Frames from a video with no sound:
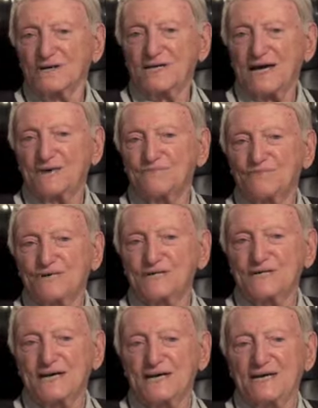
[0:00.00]
the camp one
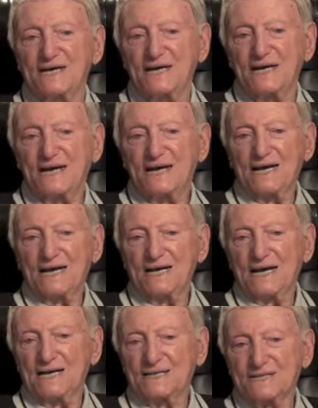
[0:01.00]
day, and
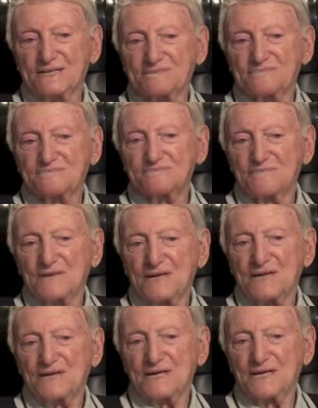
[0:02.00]
I had
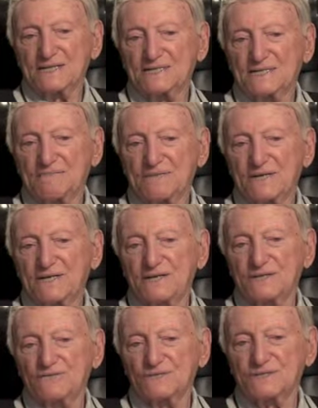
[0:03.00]
and I had
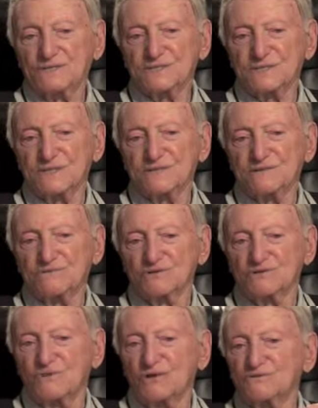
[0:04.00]
somebody who was uh, who
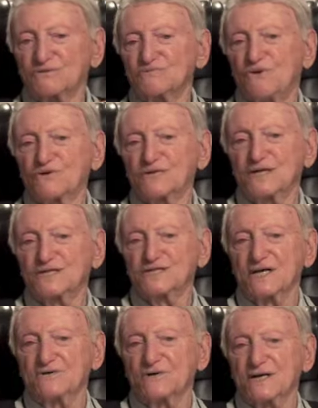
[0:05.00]
was he was smoking a
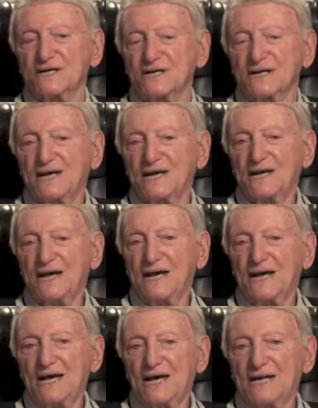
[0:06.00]
cigarette,
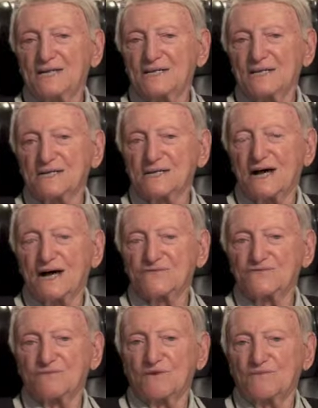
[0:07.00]
and uh,
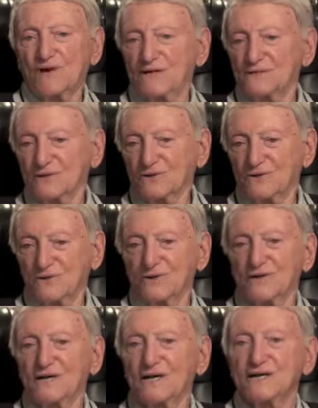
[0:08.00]
from around the
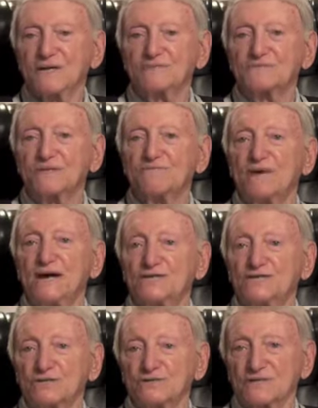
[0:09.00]
corner comes a
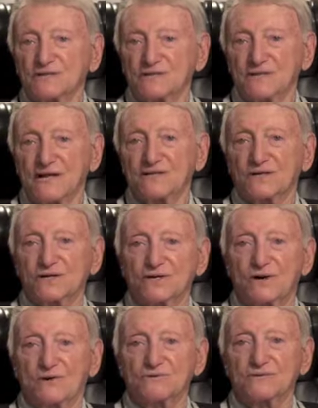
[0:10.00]
major with a leather
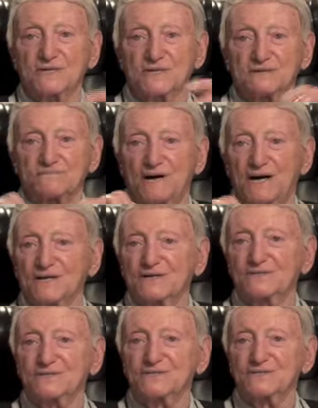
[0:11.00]
coat and his
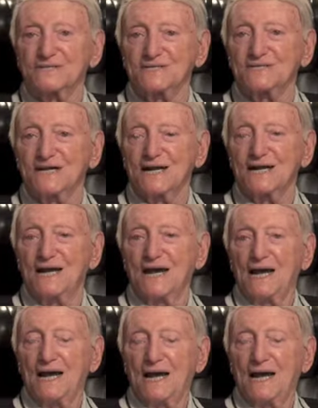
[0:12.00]
monocles and his hat,